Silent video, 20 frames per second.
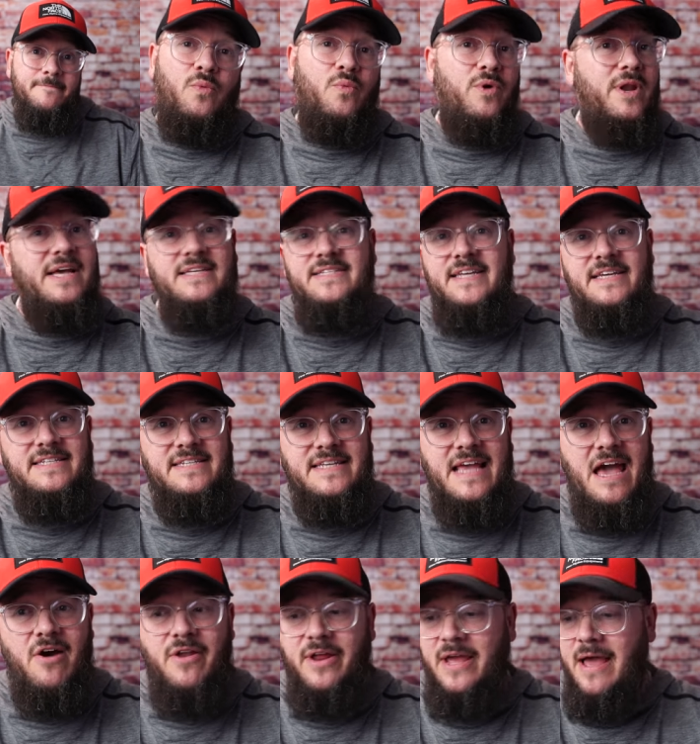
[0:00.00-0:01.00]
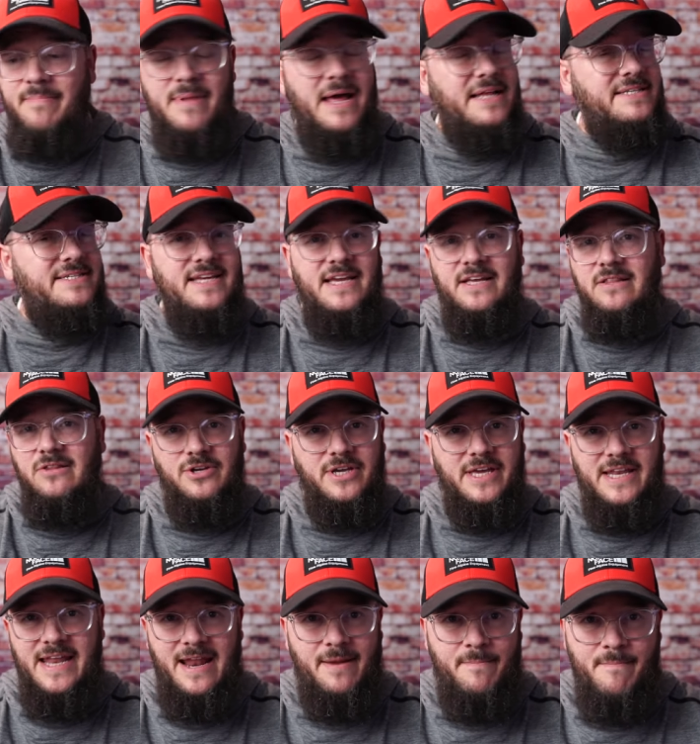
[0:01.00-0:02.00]
When I say scouting, I'm not saying
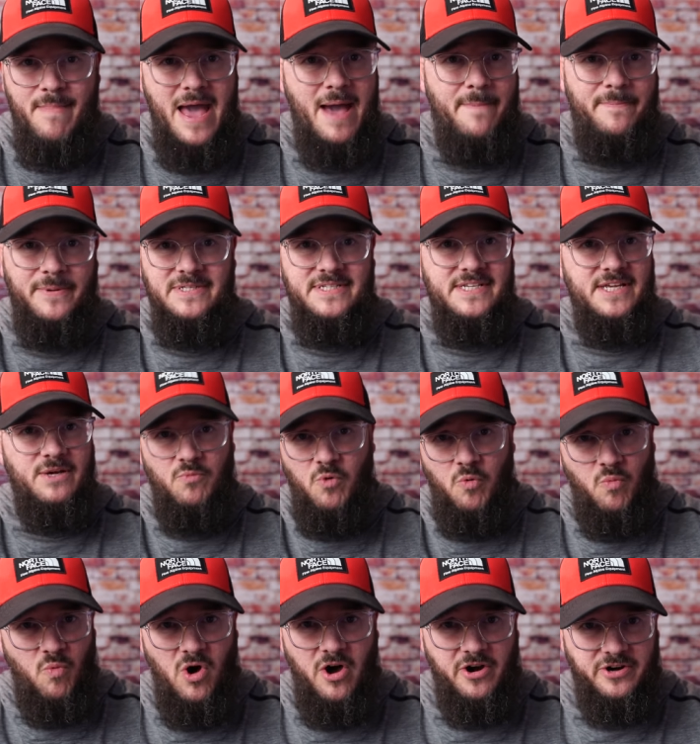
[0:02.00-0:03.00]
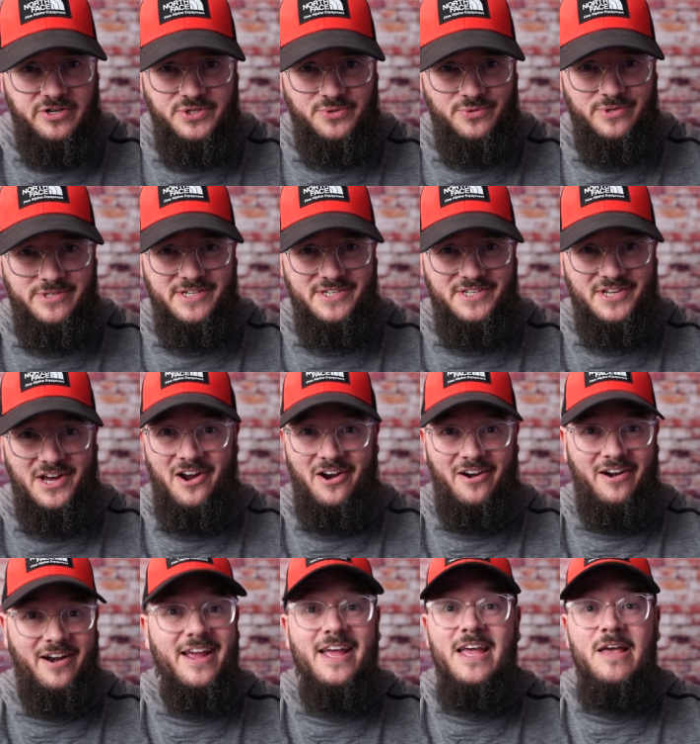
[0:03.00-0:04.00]
looking at a map and seeing where water sources
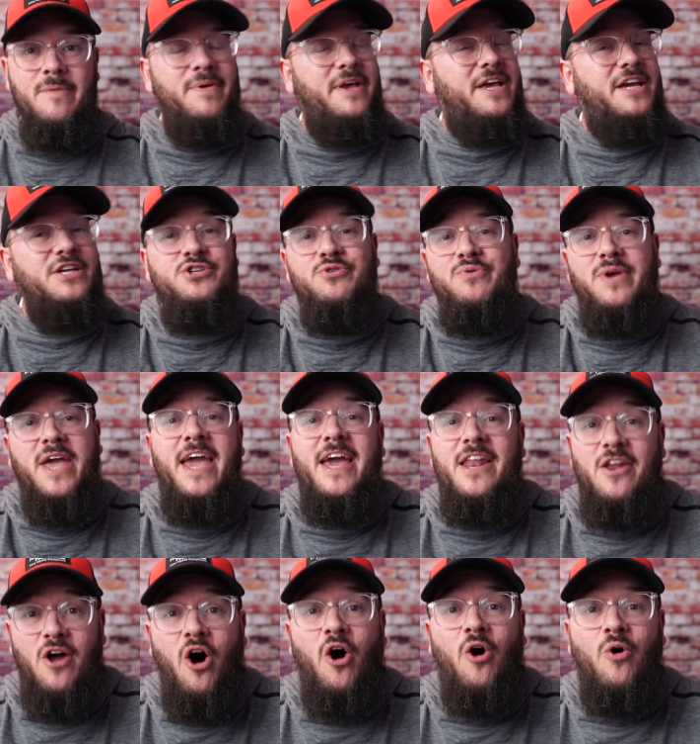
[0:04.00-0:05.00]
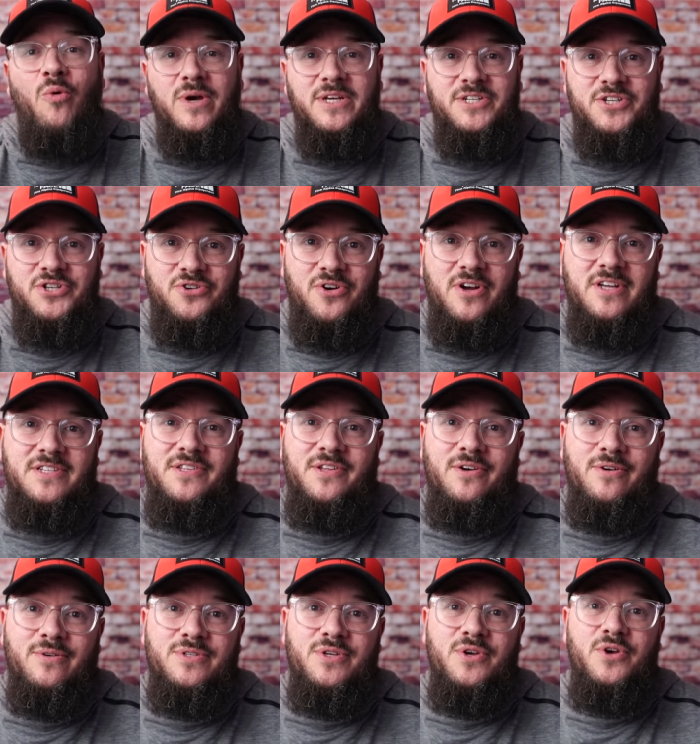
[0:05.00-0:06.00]
are, because you can't always trust
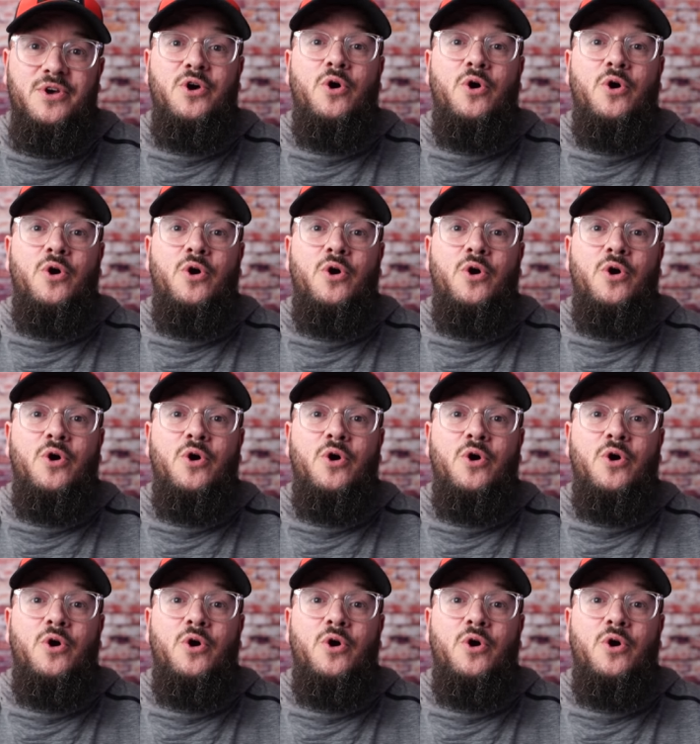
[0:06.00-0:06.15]
those.